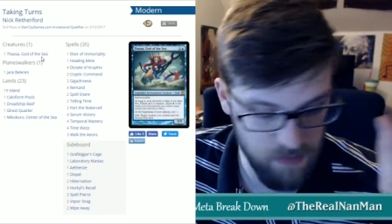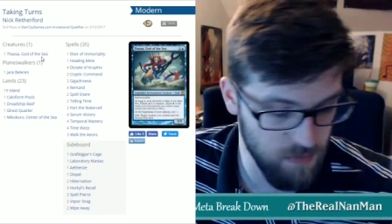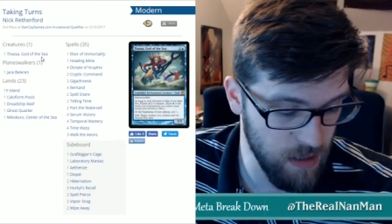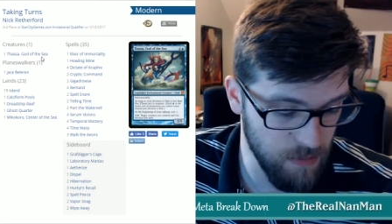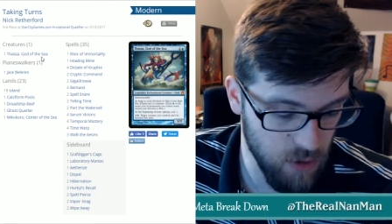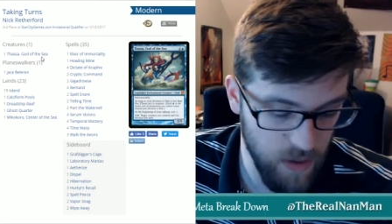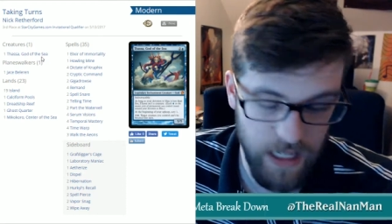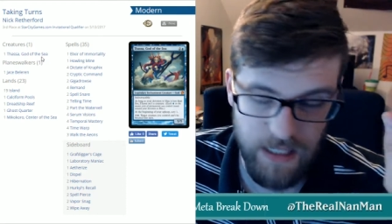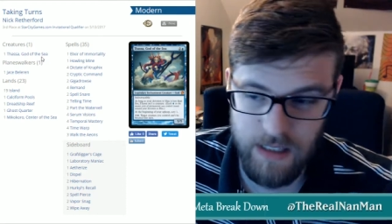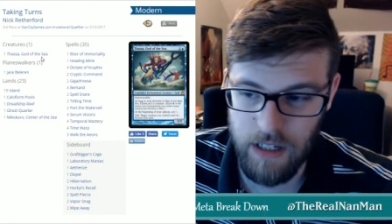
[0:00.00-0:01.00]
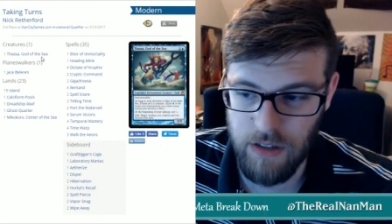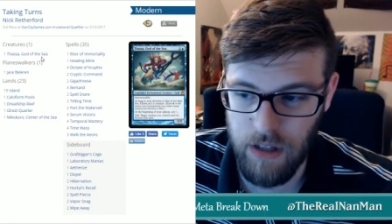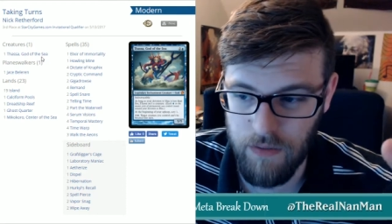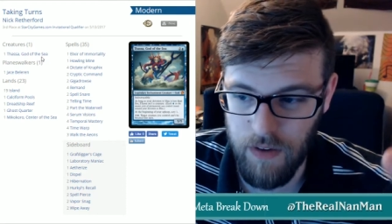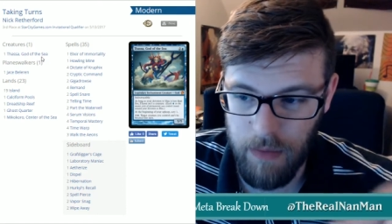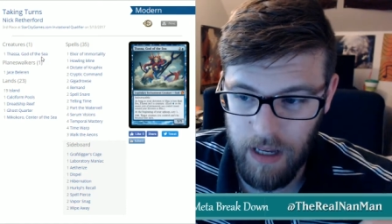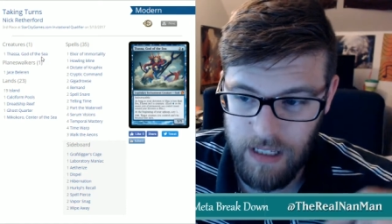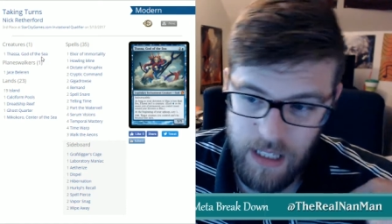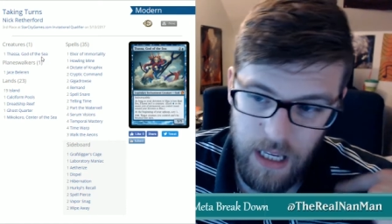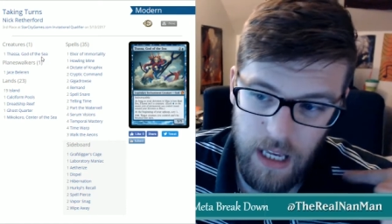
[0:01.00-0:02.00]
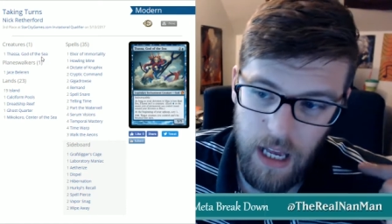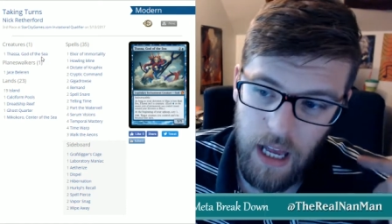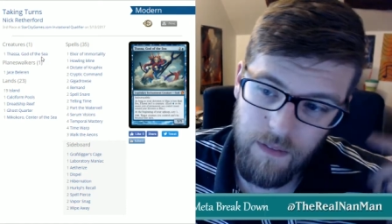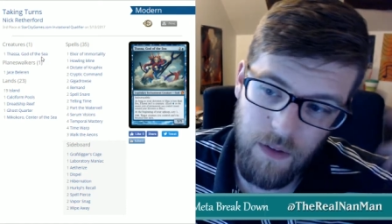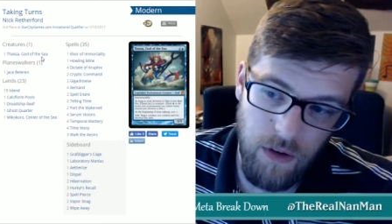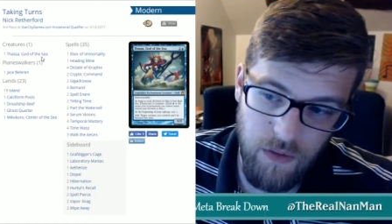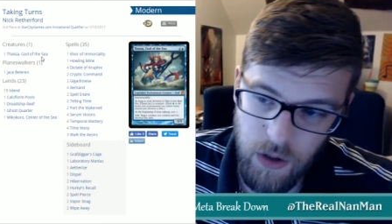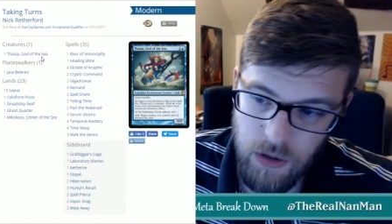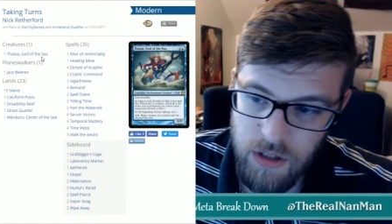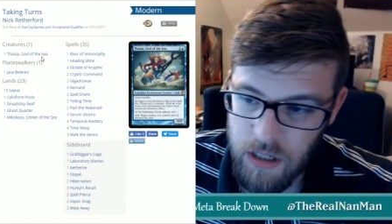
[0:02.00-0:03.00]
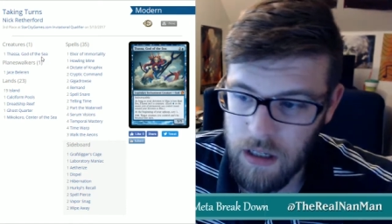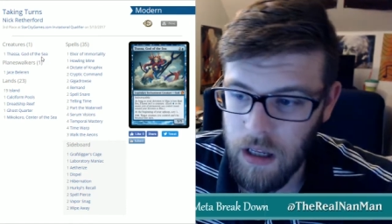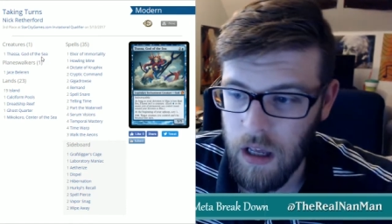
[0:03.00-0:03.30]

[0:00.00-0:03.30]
Seems great. Set yourself up nicely. If your devotion